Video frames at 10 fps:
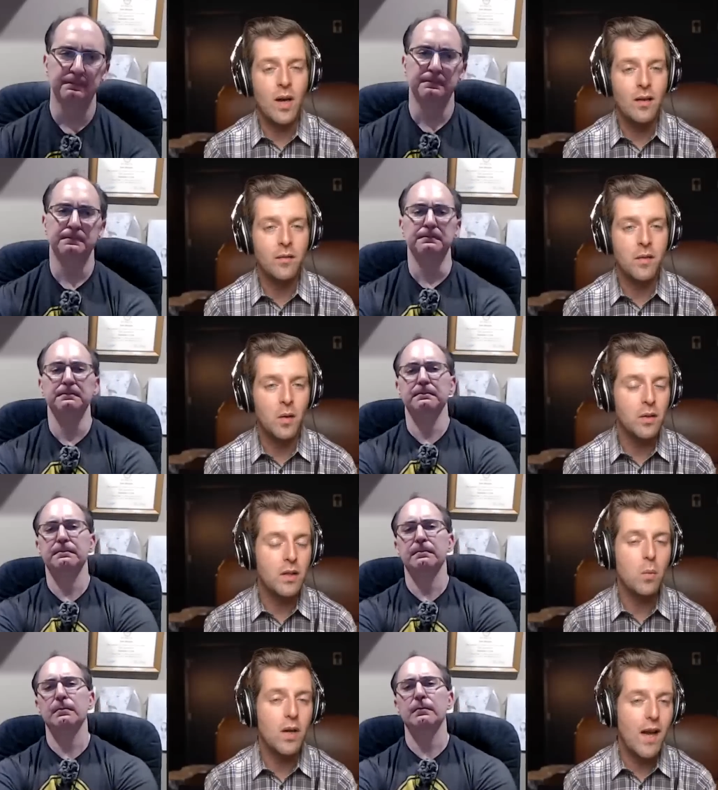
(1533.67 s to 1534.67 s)
Speaker 1: have
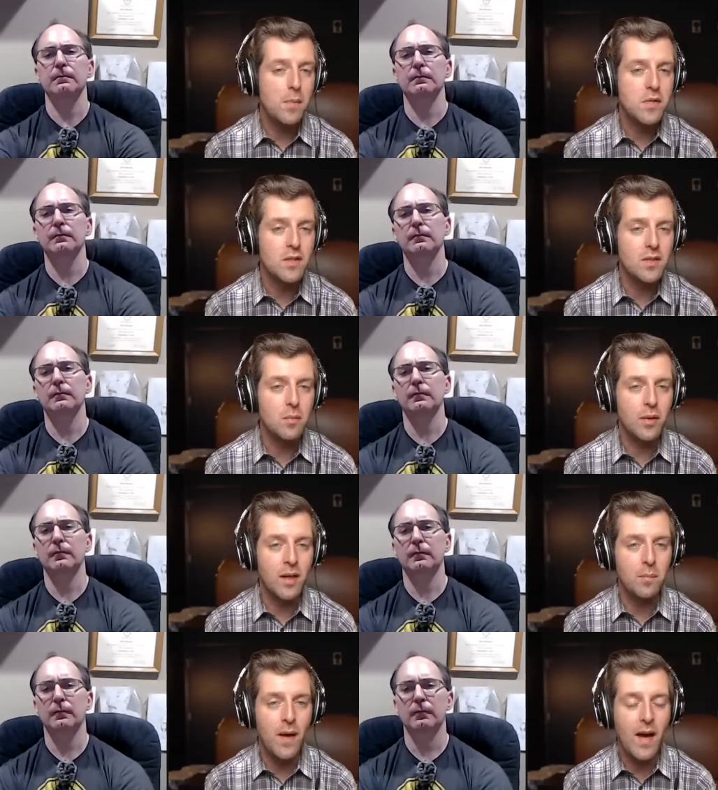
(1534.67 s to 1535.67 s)
only one option to
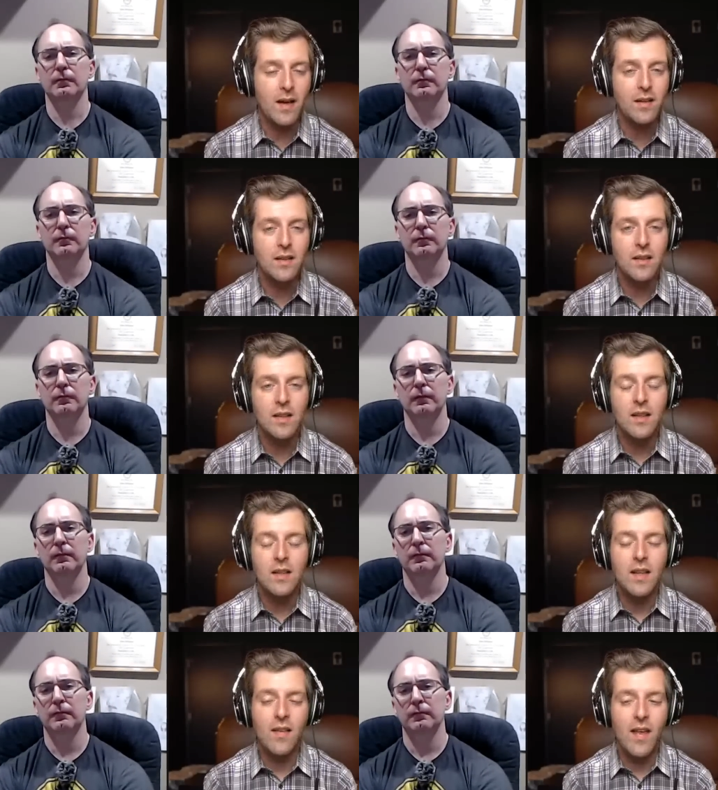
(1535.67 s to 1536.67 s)
bring it back
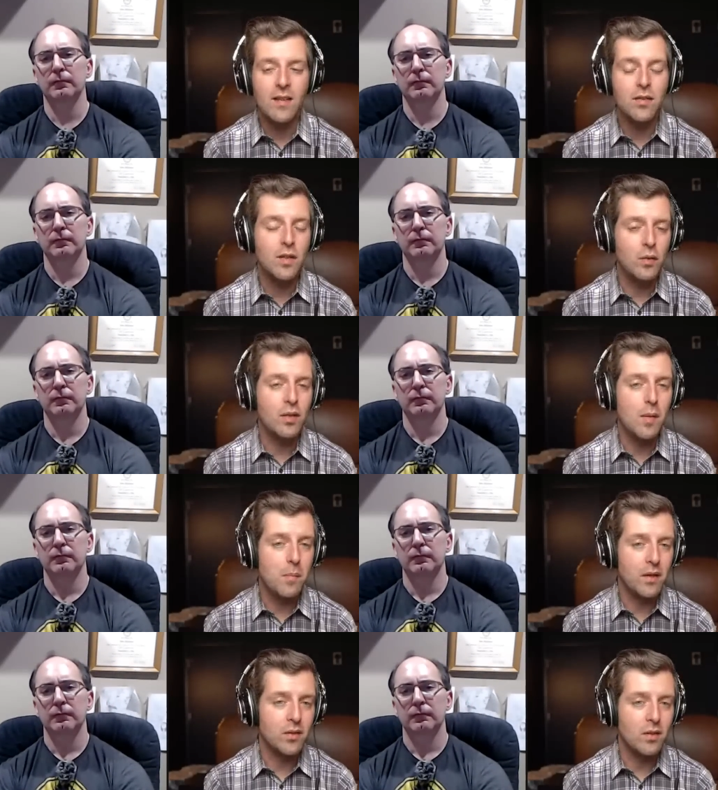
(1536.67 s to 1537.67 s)
and that's to use an
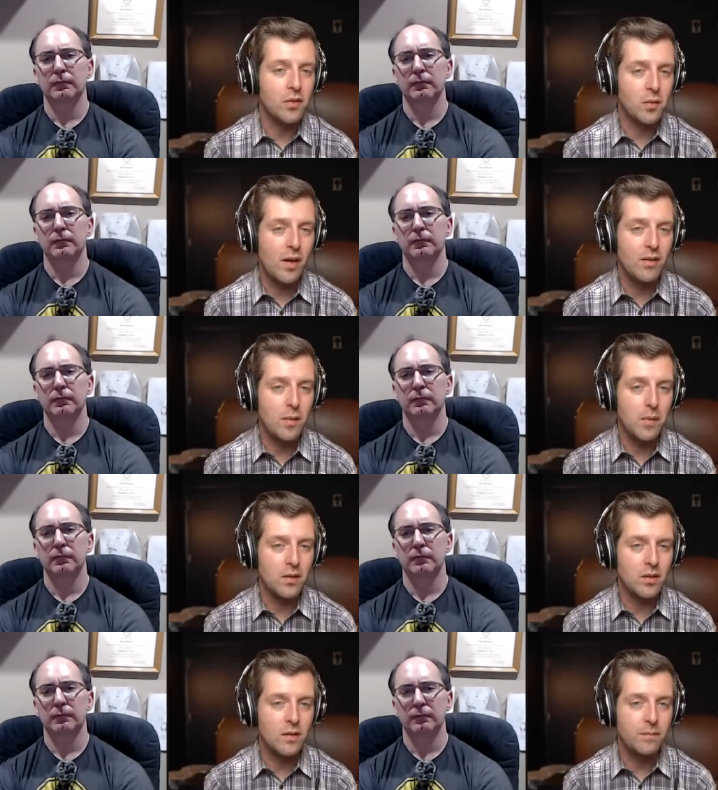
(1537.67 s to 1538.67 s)
up mixer a surround up
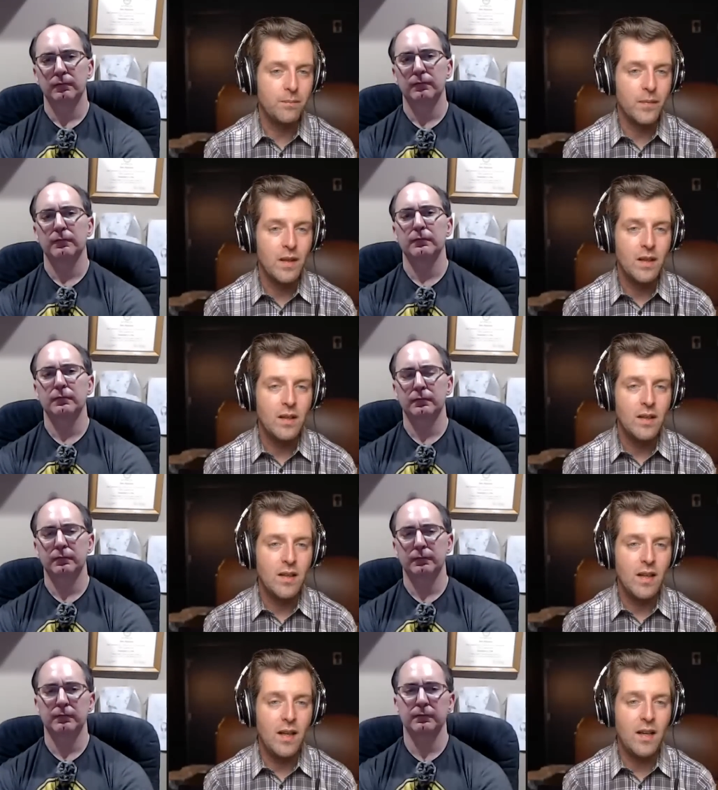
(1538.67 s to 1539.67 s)
mixer
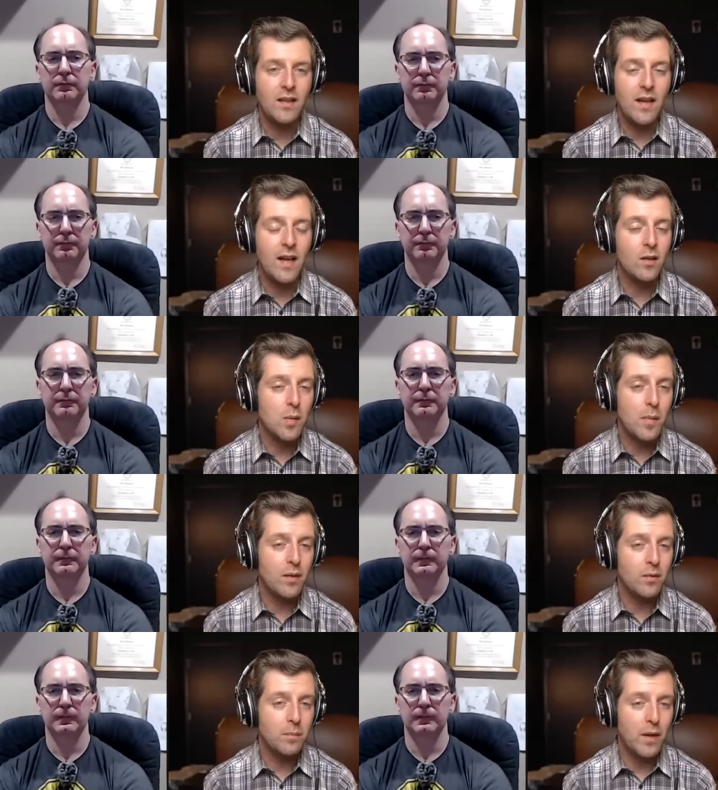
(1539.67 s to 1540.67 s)
and I don't know
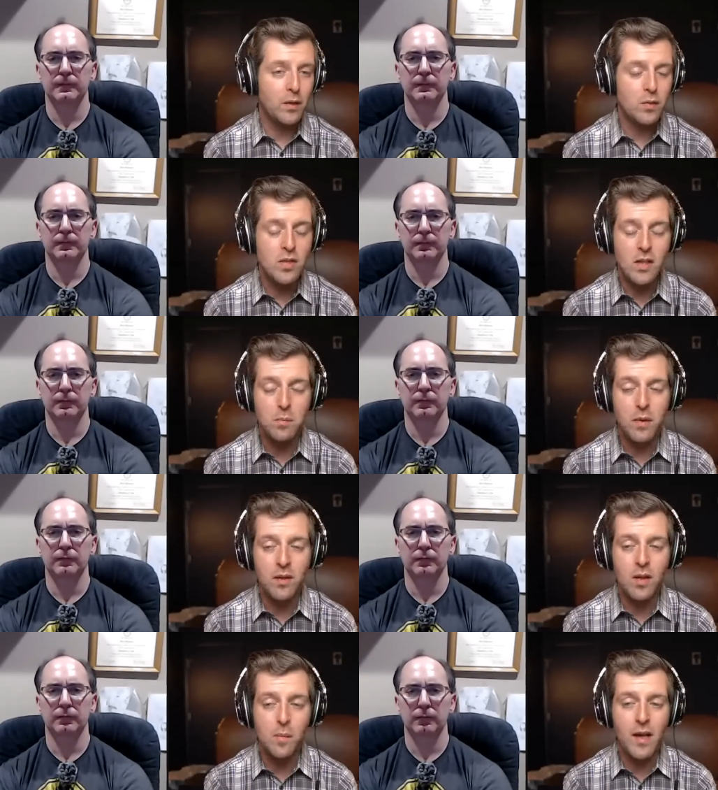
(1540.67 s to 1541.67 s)
about about Eugene,
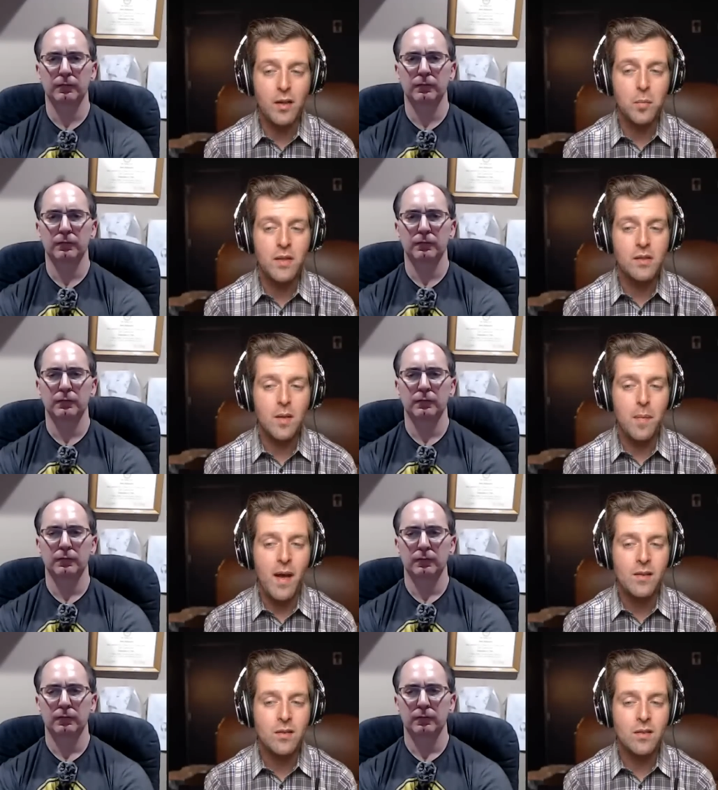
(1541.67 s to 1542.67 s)
but you know, my experience in the
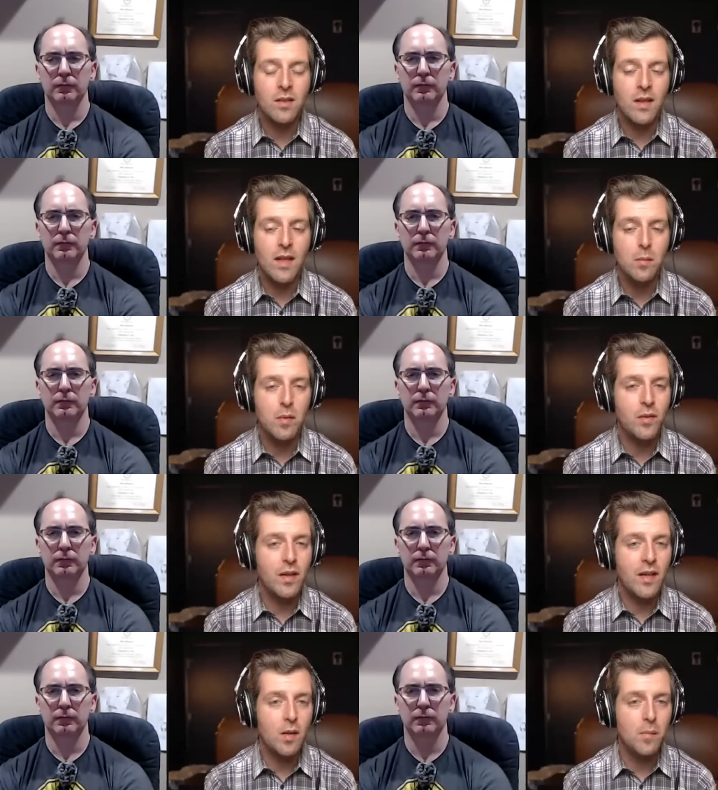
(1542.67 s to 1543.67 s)
past is that they can be
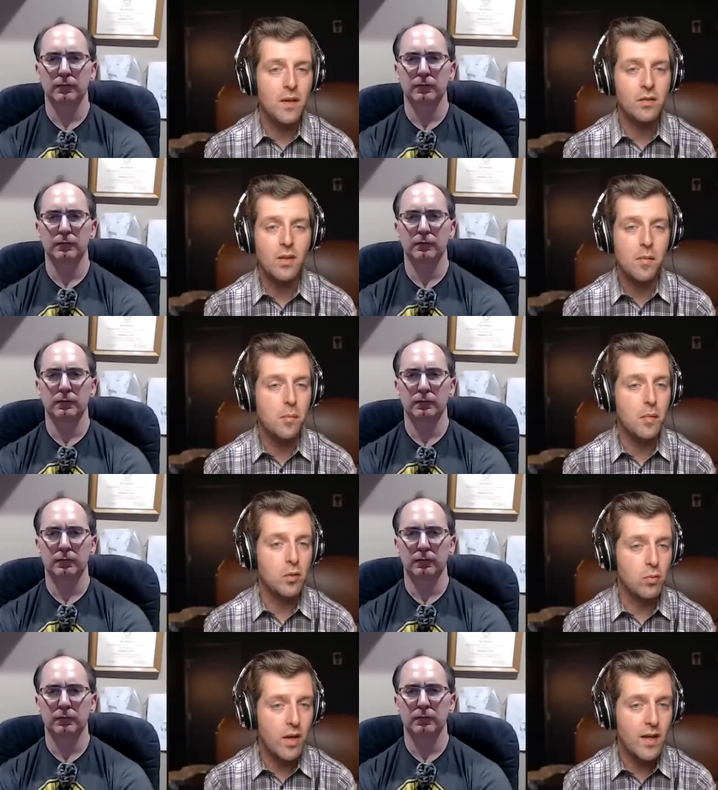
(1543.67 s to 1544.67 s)
very hit or miss. Some of them are
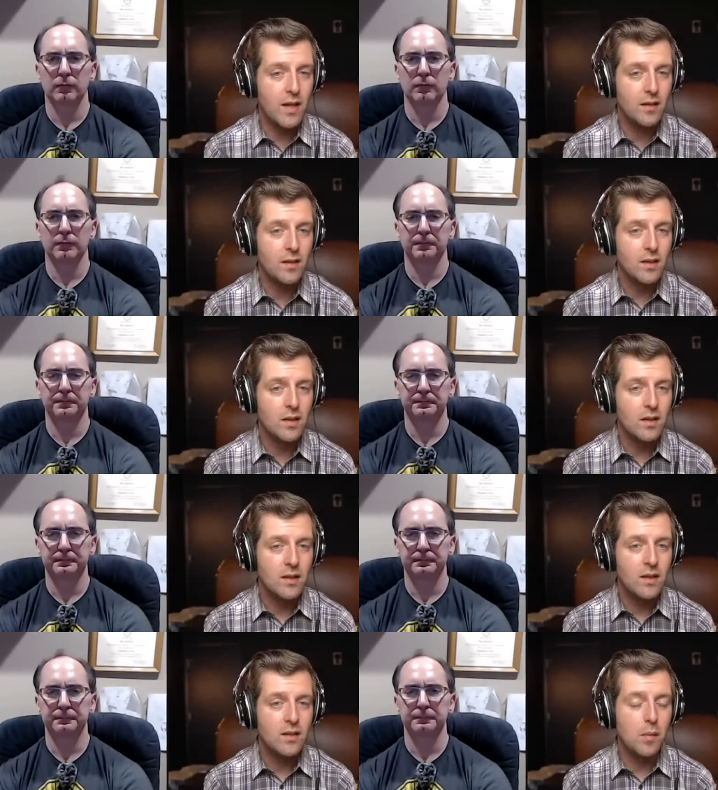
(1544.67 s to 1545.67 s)
great,
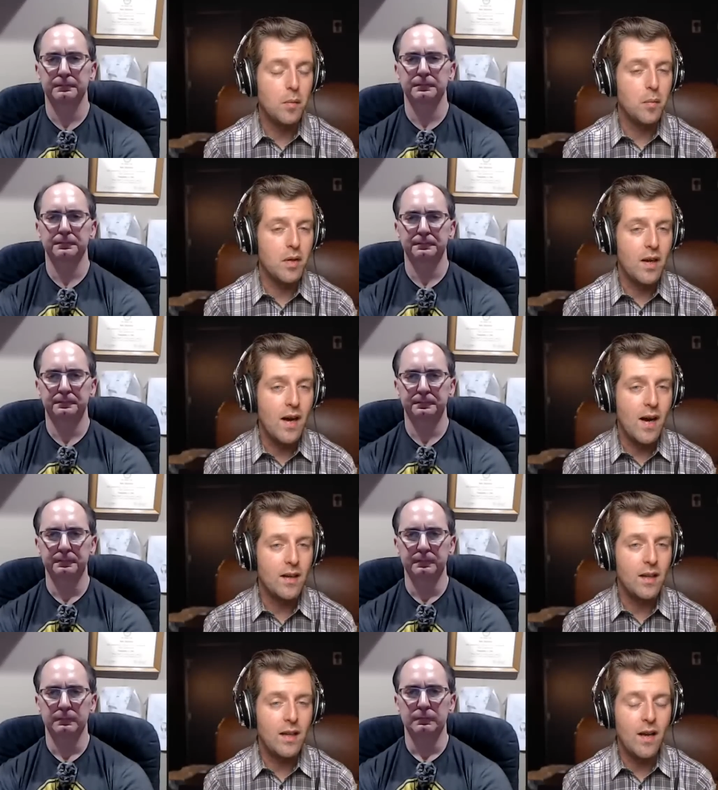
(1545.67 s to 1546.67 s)
some of them are
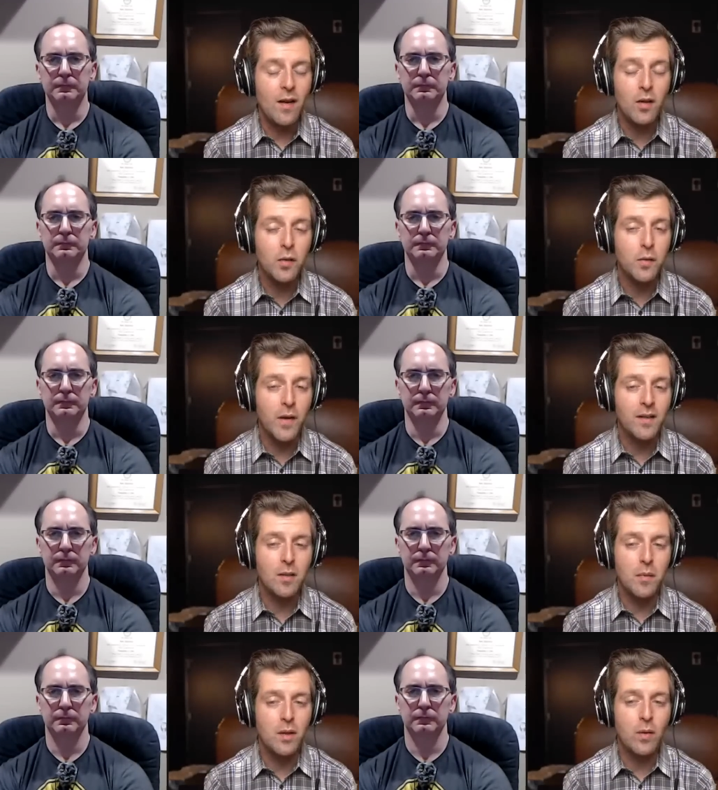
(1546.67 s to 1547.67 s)
not. And I also find
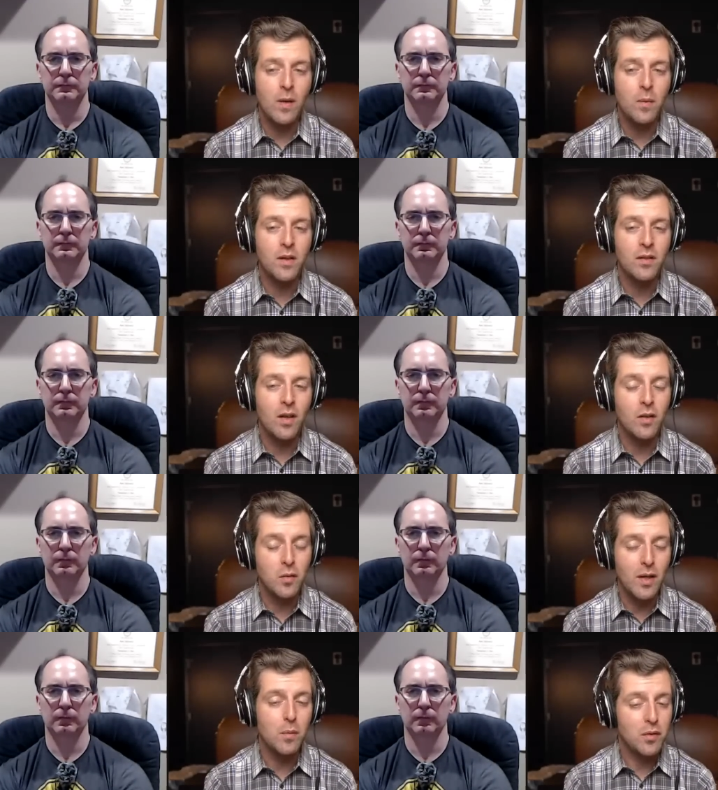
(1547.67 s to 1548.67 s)
some of the great ones are
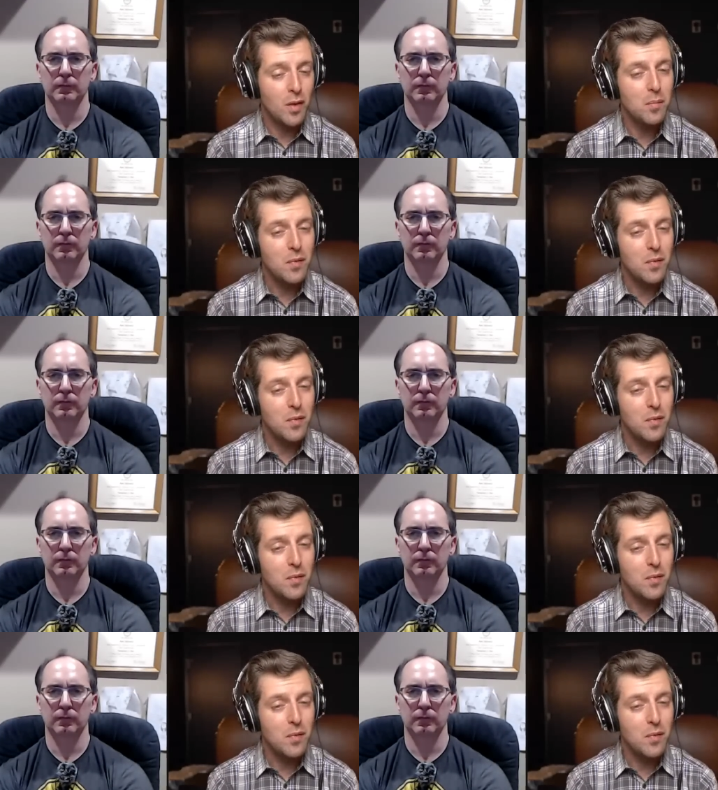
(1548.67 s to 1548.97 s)
great with some